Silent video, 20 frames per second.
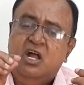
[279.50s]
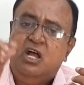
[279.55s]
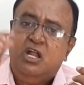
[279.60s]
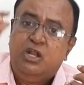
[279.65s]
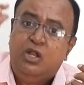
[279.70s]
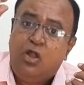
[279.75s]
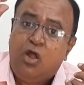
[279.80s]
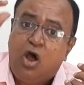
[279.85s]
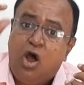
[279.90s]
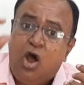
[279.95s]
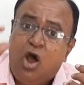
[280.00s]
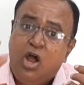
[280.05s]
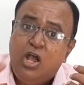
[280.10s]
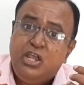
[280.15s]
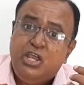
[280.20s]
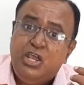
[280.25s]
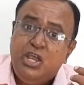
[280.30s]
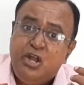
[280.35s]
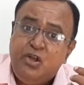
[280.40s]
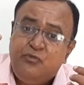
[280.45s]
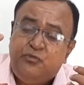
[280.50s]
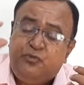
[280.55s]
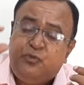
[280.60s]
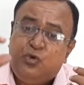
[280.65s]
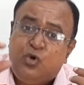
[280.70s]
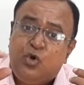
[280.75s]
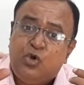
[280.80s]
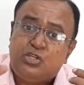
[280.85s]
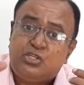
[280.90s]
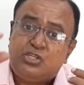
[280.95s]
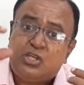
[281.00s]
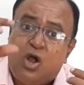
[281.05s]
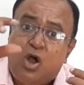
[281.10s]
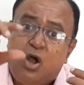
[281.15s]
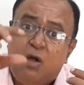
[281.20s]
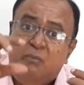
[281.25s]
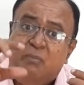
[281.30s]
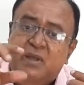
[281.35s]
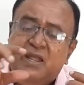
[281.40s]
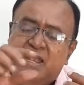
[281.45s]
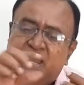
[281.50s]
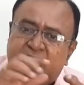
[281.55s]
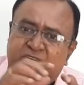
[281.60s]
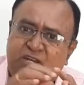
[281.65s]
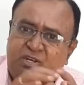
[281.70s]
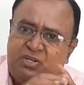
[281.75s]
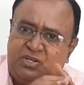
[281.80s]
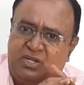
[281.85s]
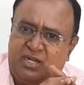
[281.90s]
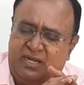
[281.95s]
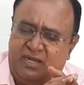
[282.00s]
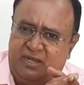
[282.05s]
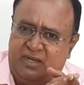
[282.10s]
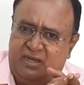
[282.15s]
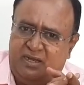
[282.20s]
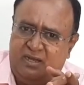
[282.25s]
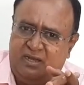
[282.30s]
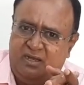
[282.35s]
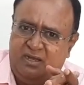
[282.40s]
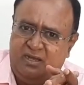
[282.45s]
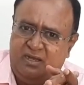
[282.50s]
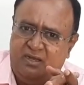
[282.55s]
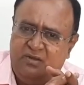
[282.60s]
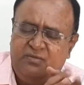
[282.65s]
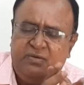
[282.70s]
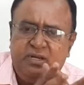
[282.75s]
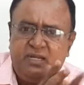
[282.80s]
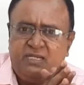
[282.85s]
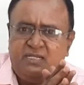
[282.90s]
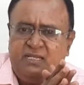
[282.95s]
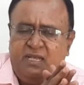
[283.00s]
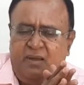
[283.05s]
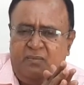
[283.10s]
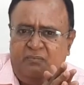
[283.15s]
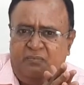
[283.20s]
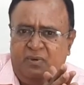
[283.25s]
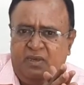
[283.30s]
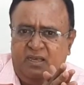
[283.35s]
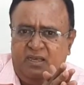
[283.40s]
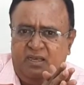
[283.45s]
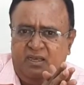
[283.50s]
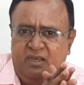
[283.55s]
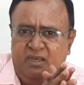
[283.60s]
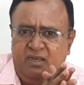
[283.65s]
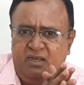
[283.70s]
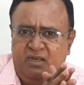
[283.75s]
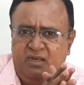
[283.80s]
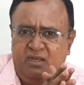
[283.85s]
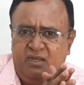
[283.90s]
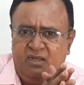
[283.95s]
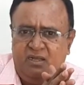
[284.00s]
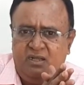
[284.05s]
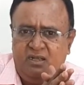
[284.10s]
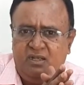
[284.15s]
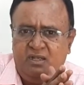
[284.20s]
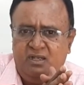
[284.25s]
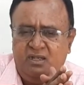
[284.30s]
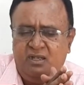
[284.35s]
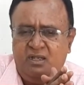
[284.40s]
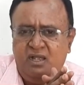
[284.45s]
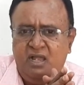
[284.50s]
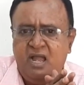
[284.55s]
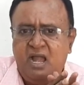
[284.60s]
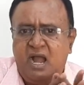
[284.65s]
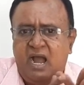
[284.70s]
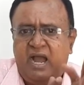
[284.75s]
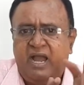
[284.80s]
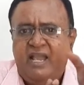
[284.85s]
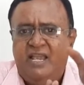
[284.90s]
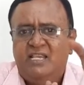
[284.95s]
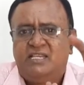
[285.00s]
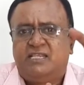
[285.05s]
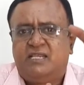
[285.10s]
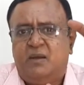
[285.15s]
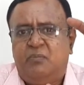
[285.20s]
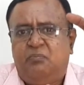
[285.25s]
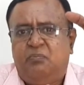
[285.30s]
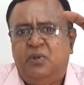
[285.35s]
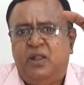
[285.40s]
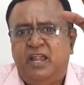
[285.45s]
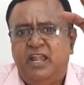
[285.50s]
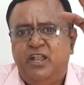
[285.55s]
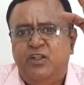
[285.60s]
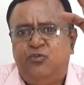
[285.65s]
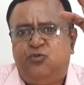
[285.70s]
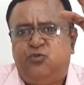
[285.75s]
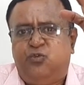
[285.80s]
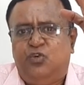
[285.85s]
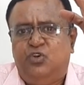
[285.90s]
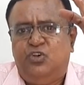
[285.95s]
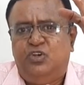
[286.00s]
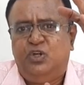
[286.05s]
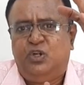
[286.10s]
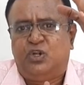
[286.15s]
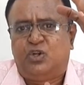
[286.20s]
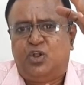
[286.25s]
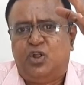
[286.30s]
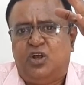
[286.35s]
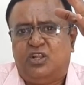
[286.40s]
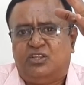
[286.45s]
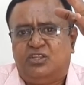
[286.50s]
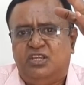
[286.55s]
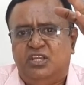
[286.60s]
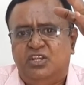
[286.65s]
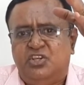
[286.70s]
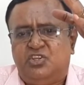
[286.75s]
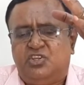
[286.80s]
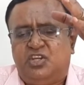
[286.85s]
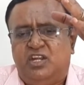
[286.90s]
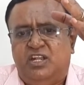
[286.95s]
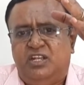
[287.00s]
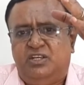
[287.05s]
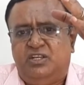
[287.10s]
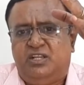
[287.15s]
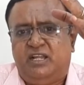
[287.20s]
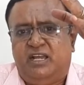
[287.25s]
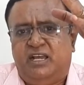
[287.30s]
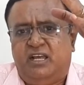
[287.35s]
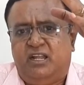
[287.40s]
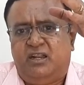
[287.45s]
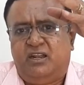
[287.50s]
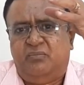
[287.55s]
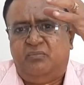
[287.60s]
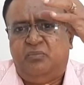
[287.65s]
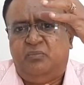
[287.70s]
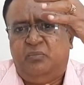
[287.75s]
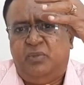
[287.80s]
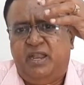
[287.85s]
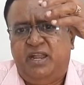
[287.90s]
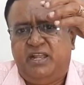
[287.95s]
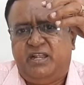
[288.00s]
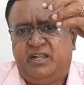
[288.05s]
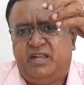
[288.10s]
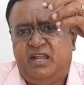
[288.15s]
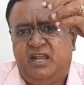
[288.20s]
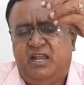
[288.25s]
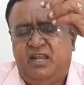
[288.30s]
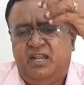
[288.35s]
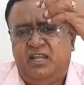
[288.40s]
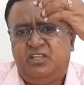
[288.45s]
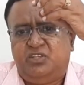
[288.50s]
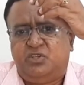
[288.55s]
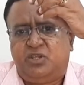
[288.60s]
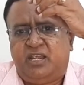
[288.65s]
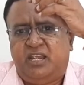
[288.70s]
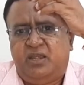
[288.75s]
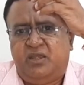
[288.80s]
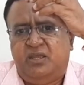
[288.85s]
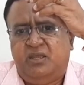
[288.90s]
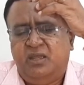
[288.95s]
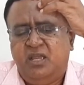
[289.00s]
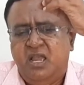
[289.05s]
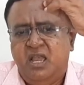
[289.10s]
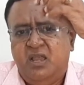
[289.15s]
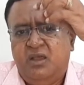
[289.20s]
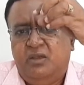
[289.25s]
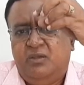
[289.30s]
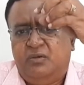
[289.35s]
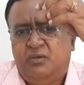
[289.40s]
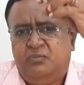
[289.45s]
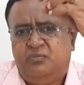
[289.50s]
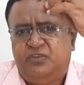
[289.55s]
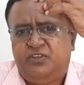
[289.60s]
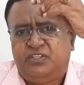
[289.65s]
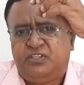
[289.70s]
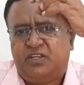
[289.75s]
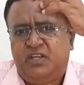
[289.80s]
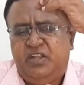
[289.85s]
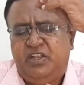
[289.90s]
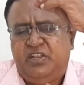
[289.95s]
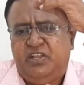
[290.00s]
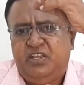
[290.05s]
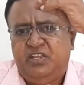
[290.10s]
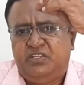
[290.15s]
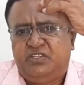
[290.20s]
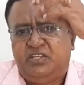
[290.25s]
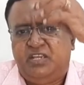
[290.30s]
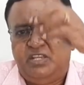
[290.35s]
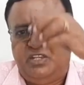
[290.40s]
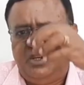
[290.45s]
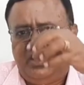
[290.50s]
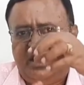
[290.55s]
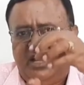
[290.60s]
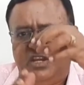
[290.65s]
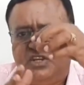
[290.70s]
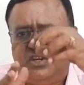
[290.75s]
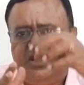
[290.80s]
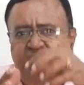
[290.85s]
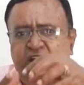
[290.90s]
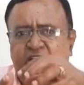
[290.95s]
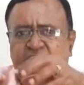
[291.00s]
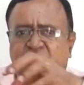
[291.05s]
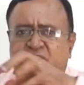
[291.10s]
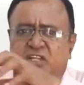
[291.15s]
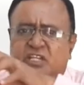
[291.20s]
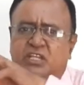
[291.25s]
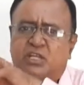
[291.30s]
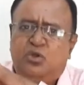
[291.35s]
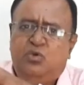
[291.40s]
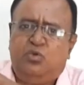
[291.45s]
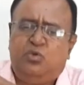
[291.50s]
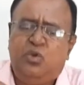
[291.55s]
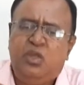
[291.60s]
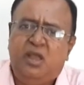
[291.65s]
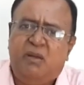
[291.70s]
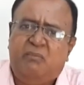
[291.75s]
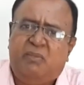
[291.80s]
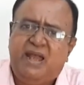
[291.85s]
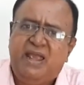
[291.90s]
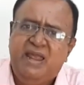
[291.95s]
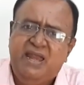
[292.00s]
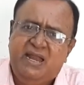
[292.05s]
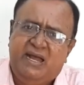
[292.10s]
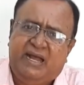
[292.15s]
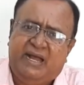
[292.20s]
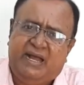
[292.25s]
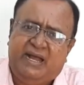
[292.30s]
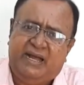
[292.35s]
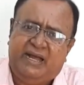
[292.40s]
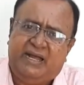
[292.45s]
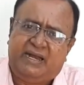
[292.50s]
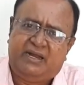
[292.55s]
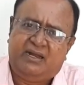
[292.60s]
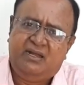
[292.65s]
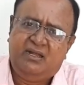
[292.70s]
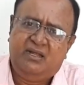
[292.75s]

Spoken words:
law enforces obligation. For example, I supplied food, clothing, shelter, medical facilities, education, everything to a minor.